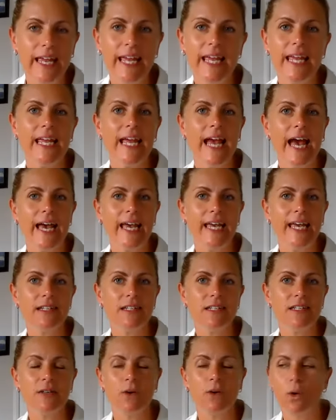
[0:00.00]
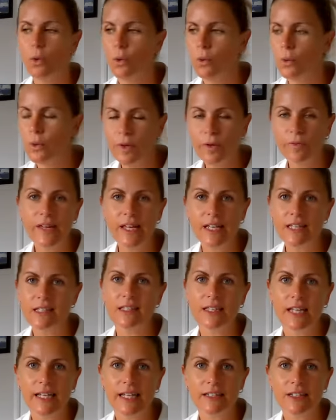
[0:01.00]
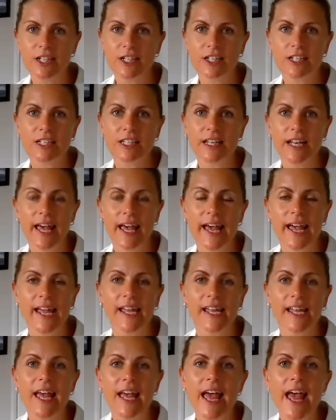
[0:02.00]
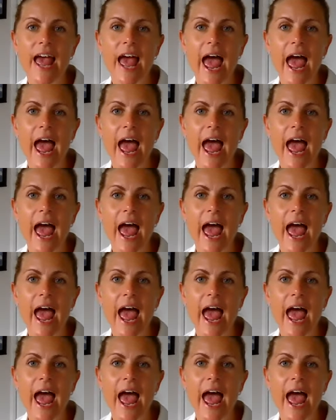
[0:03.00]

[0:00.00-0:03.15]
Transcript: He ate all of his lunch today,